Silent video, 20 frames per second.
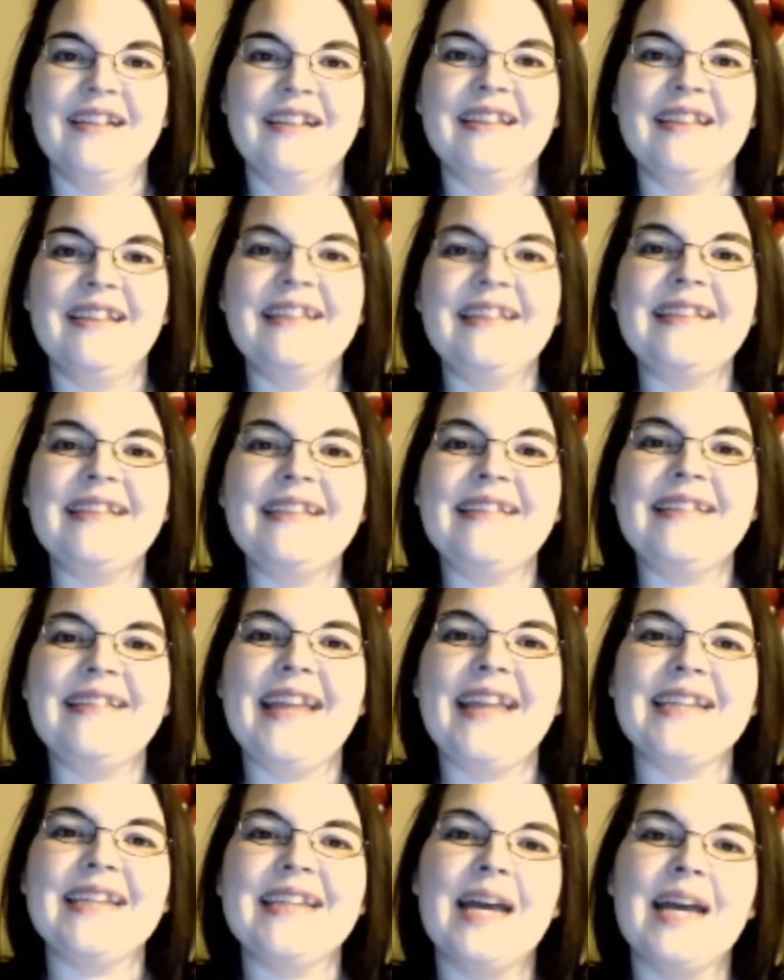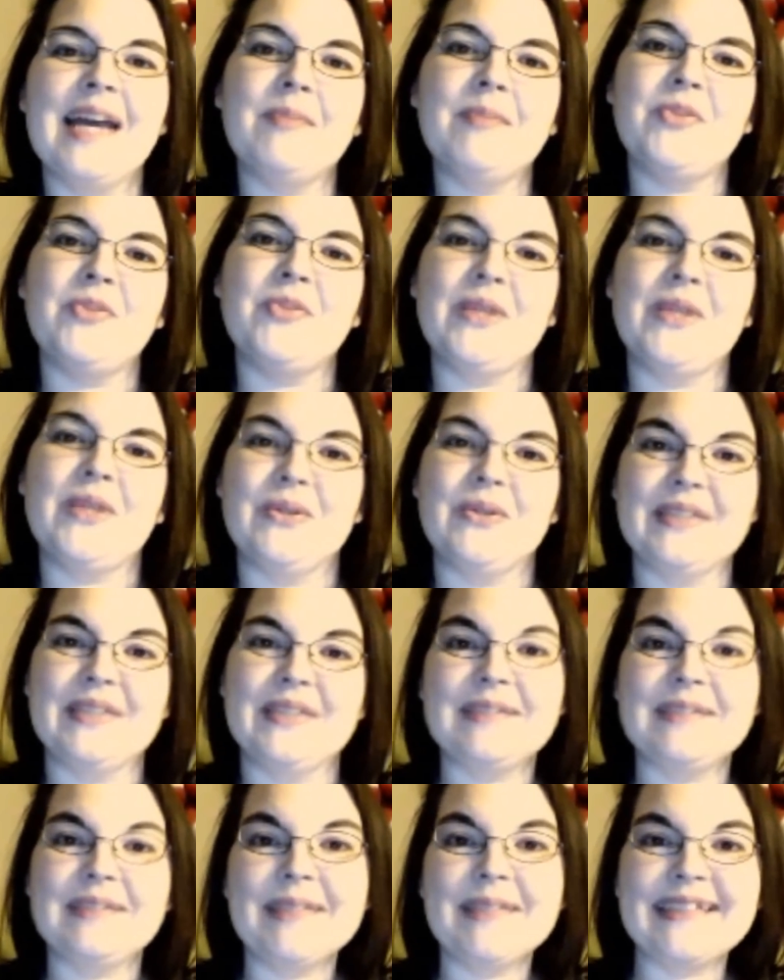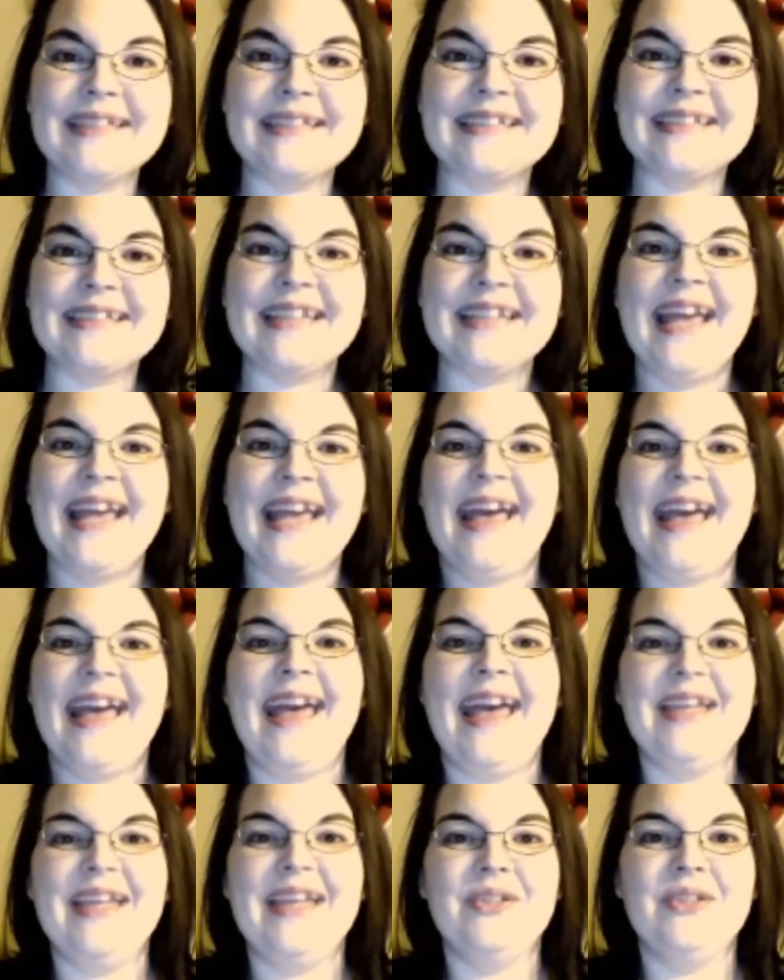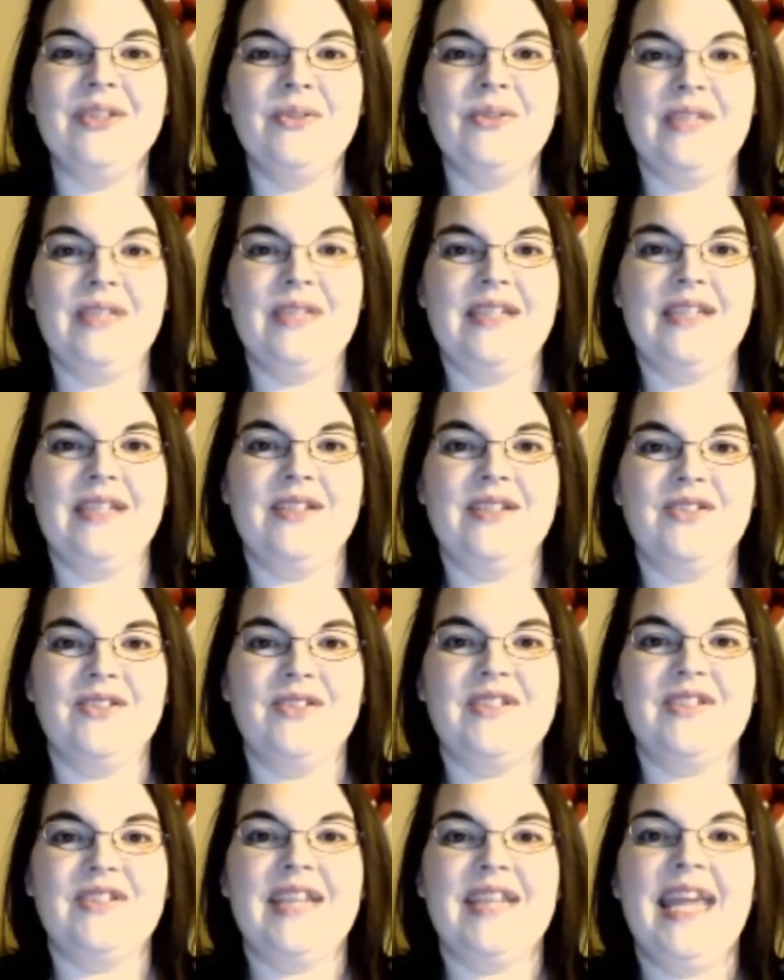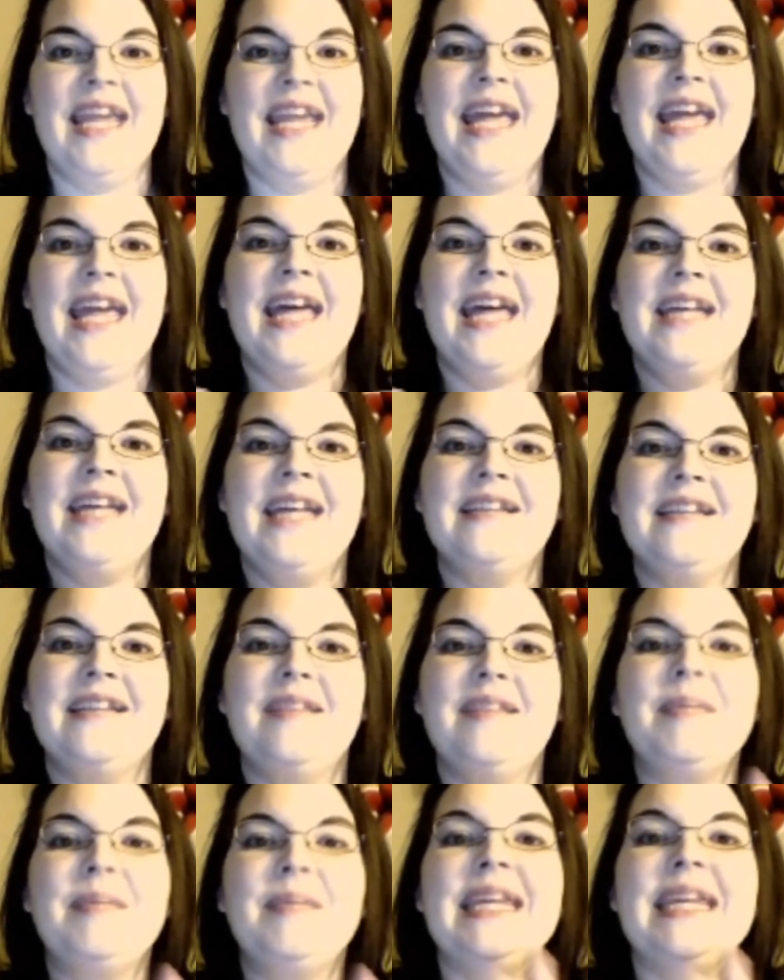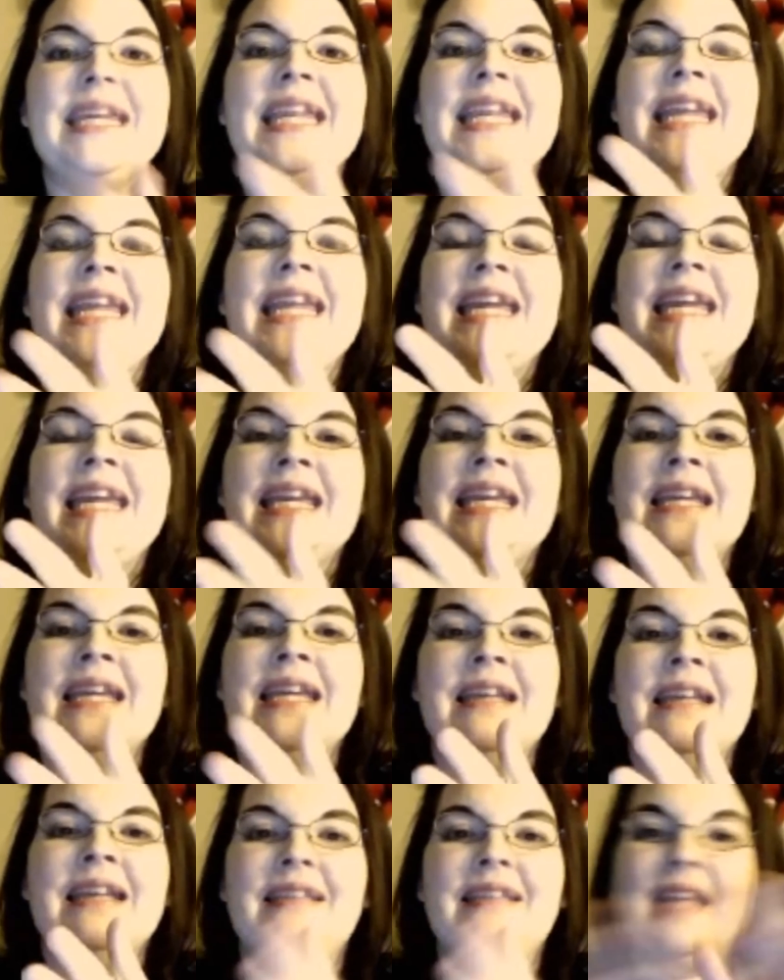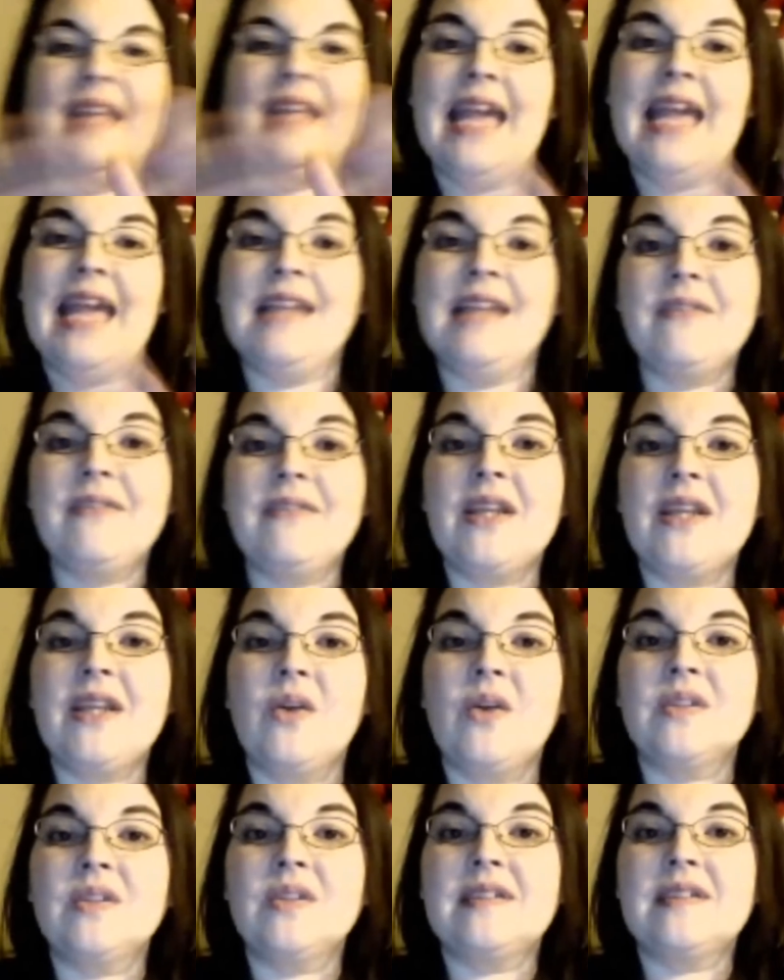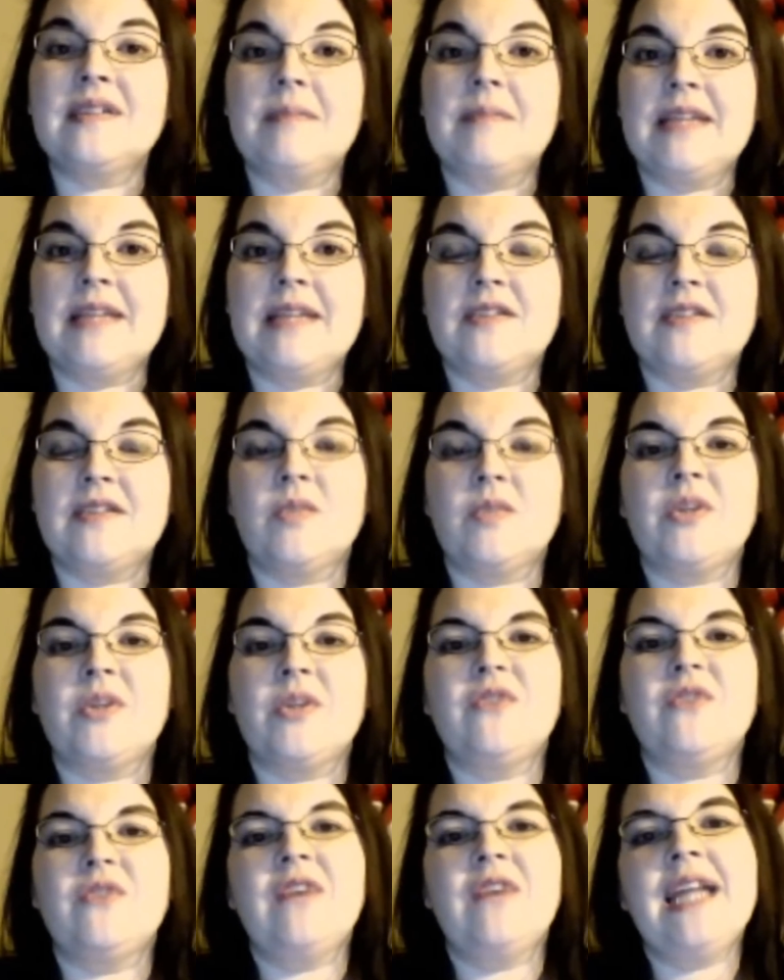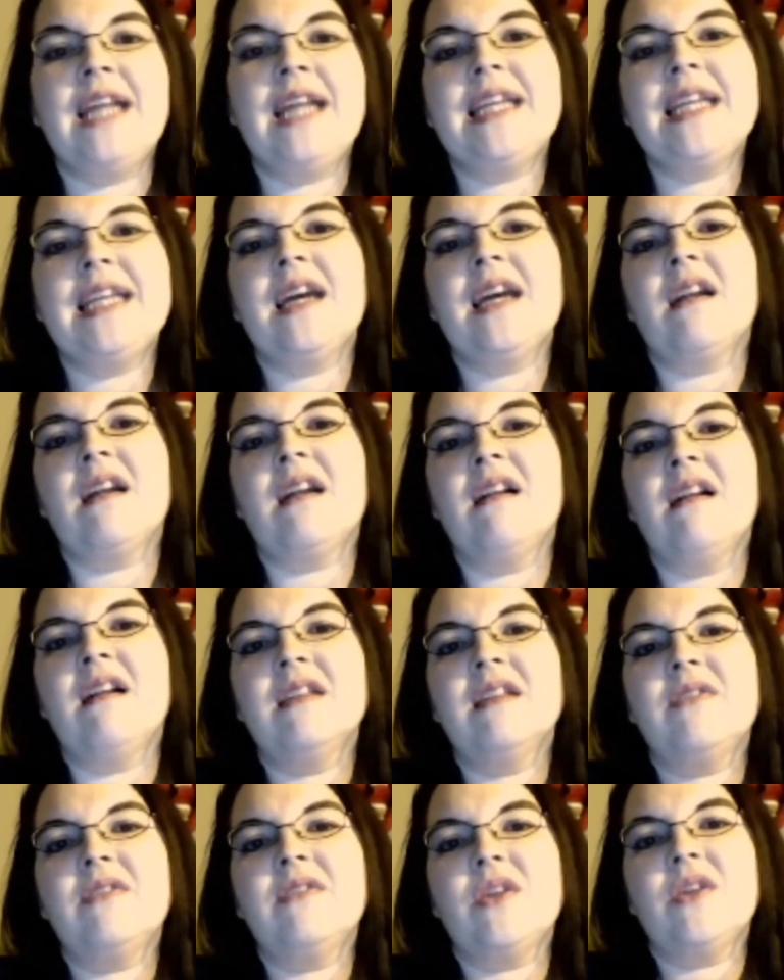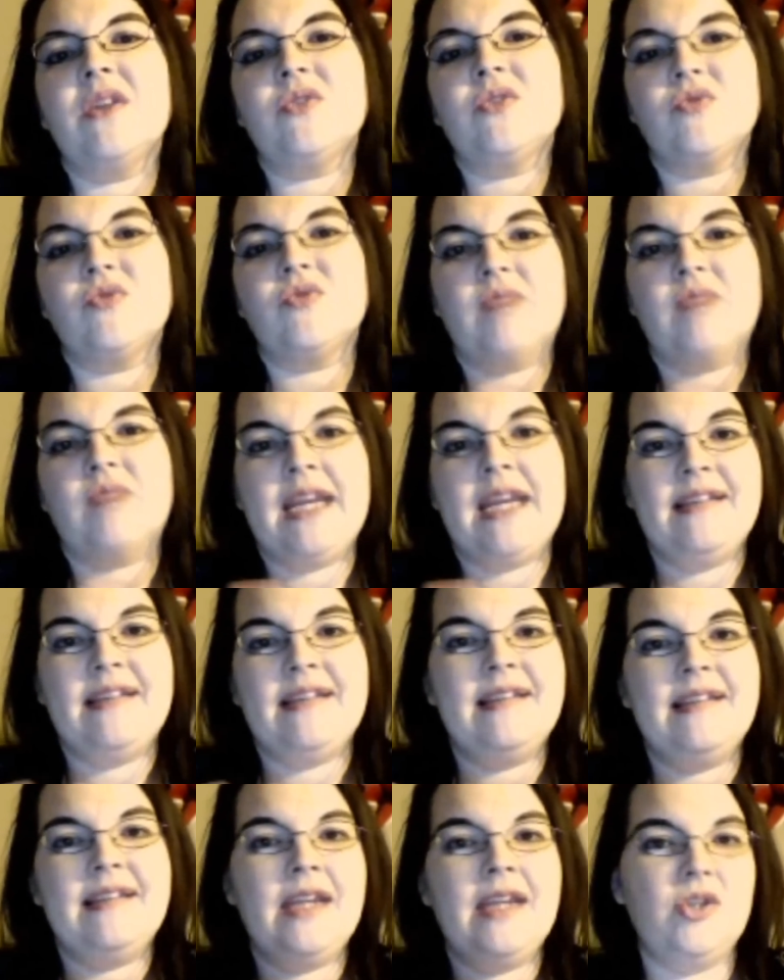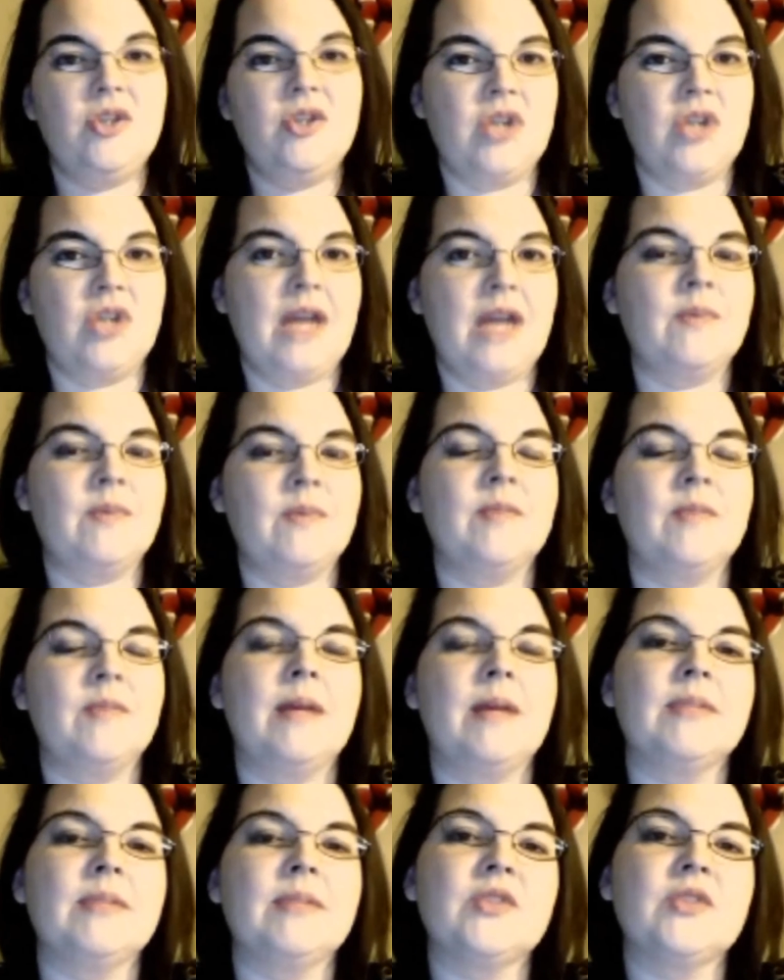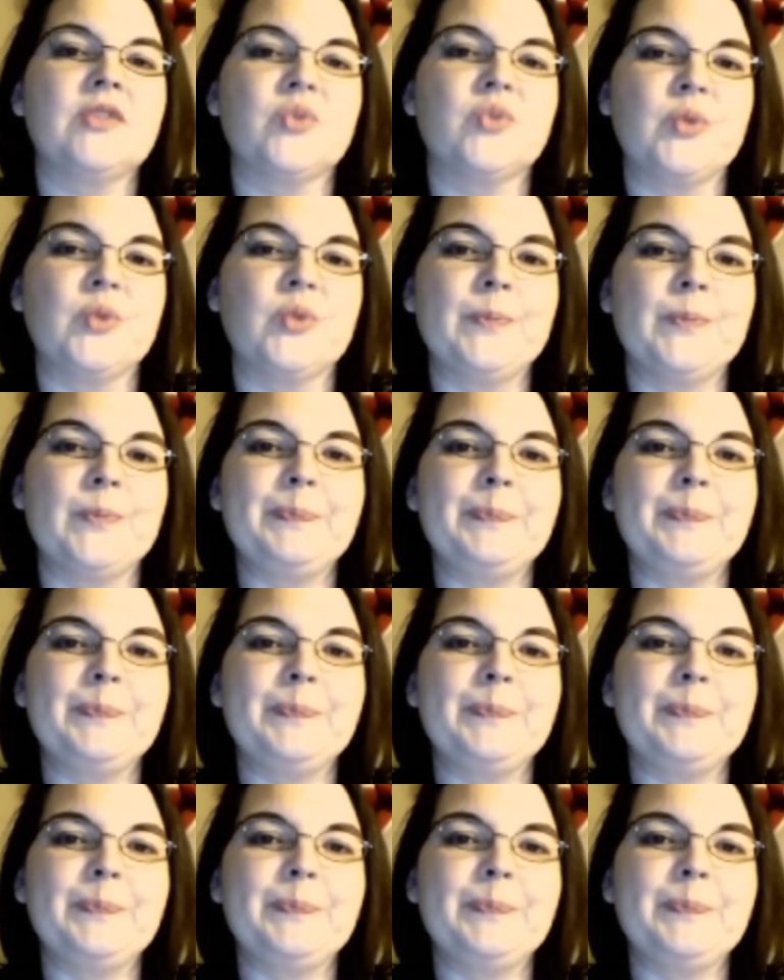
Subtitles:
This is that time between Christmas and New Year's and the end of the old semester where you finally got all of those grades. Say your child was in public school